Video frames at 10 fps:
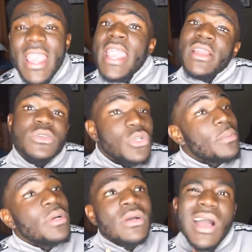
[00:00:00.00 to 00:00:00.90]
And also I'm
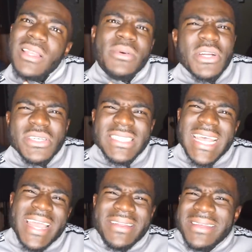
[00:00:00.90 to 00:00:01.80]
gonna call up girls
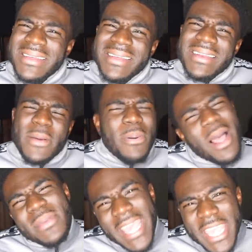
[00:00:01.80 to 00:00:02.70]
that
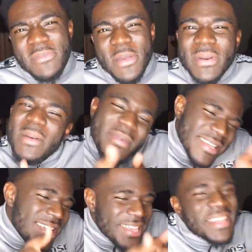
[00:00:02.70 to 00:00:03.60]
probably hate me, but
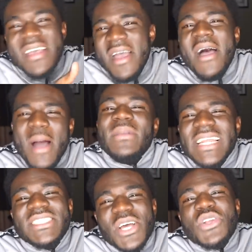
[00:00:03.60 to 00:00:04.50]
I'ma
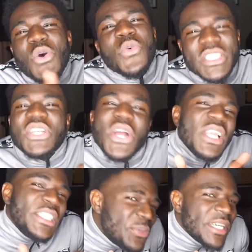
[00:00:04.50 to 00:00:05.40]
let y'all know which girl
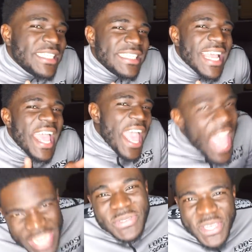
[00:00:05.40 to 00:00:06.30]
is which
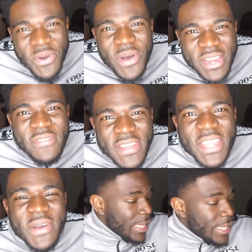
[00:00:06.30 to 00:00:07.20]
as we go on the
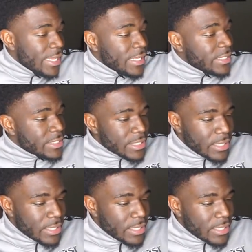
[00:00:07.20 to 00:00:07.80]
video. It is